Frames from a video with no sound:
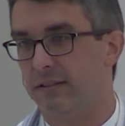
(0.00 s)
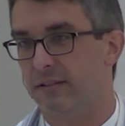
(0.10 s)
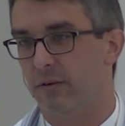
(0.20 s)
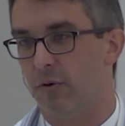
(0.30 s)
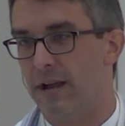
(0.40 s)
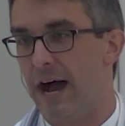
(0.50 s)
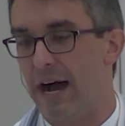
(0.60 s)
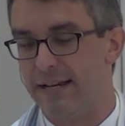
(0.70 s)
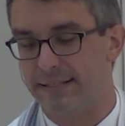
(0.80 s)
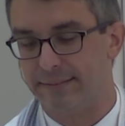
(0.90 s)
or
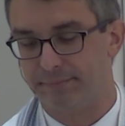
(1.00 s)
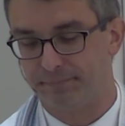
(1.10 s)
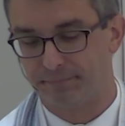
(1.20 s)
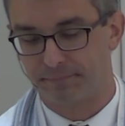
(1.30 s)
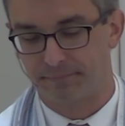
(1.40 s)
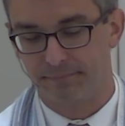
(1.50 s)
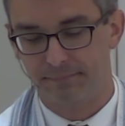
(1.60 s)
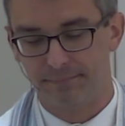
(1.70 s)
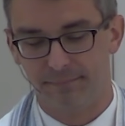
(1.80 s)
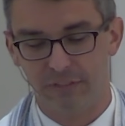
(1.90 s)
not.
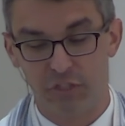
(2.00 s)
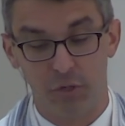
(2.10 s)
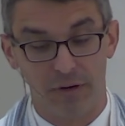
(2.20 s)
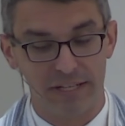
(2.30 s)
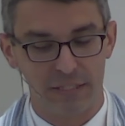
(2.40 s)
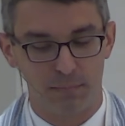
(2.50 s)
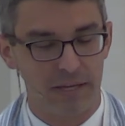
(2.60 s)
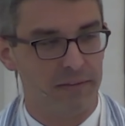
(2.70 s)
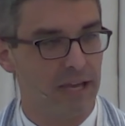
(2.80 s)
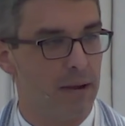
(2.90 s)
Choice
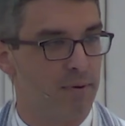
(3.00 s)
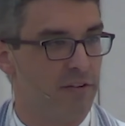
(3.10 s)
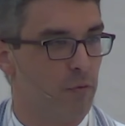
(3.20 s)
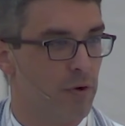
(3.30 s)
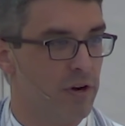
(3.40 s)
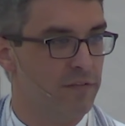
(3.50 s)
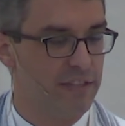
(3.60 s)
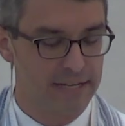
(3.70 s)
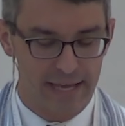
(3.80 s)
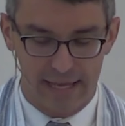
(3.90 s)
being the operative word of the
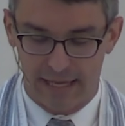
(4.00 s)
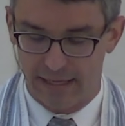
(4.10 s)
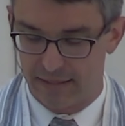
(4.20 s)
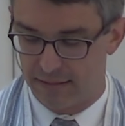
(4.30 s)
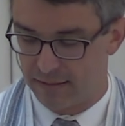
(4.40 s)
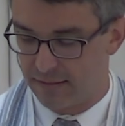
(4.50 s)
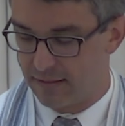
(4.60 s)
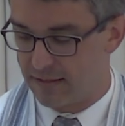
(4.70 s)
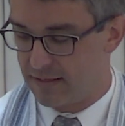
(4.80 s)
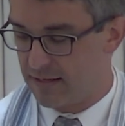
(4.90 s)
day.
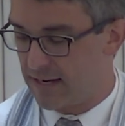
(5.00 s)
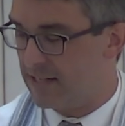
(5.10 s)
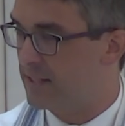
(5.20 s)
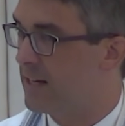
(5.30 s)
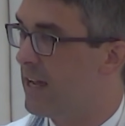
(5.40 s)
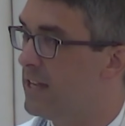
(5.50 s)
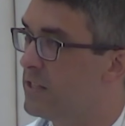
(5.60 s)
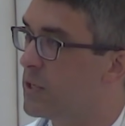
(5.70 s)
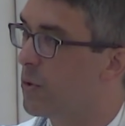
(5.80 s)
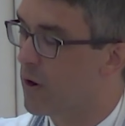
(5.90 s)
As today's
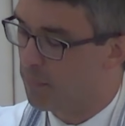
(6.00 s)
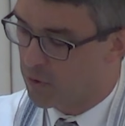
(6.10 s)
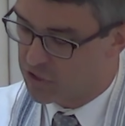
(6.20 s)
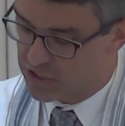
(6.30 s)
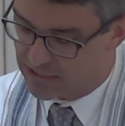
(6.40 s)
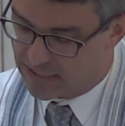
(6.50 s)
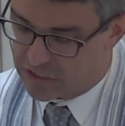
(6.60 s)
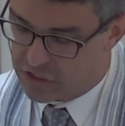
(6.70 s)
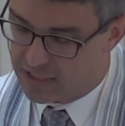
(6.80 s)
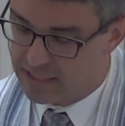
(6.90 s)
Torah portion
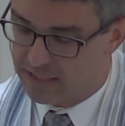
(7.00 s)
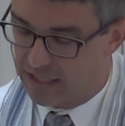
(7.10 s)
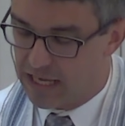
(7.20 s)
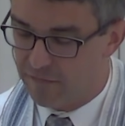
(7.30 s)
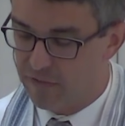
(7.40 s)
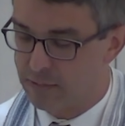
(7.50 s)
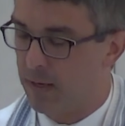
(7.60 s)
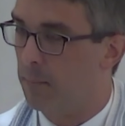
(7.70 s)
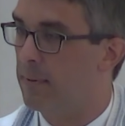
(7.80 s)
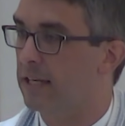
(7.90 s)
teaches, life is
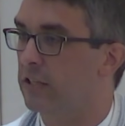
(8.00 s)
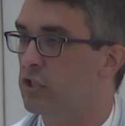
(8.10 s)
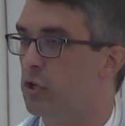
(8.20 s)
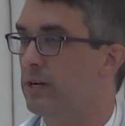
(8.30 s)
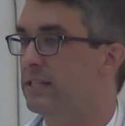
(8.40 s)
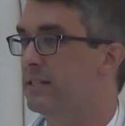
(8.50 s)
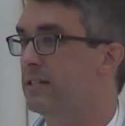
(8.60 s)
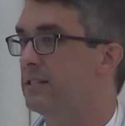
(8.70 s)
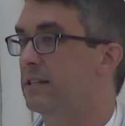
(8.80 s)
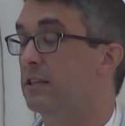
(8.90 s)
about making
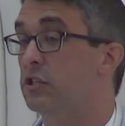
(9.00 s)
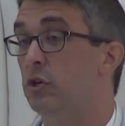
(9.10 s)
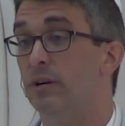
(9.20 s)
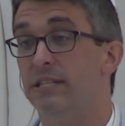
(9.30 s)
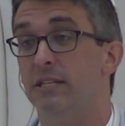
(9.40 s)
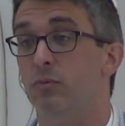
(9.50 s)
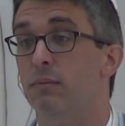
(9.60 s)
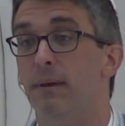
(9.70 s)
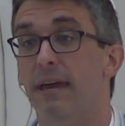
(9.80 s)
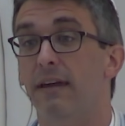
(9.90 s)
choices, and the choices we
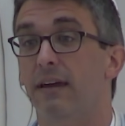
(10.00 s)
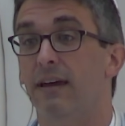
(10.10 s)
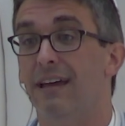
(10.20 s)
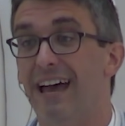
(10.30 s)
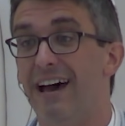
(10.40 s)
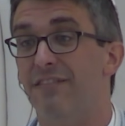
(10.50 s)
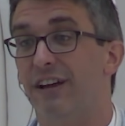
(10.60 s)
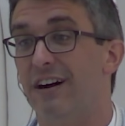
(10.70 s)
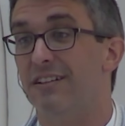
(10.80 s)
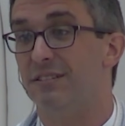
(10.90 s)
make have
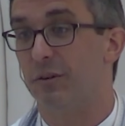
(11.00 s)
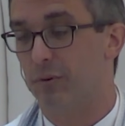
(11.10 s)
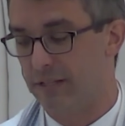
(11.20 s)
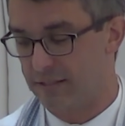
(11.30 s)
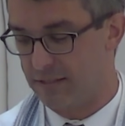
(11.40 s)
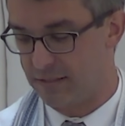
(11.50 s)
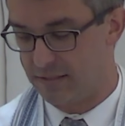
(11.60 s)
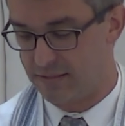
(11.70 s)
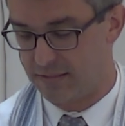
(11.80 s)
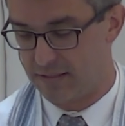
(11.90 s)
consequences.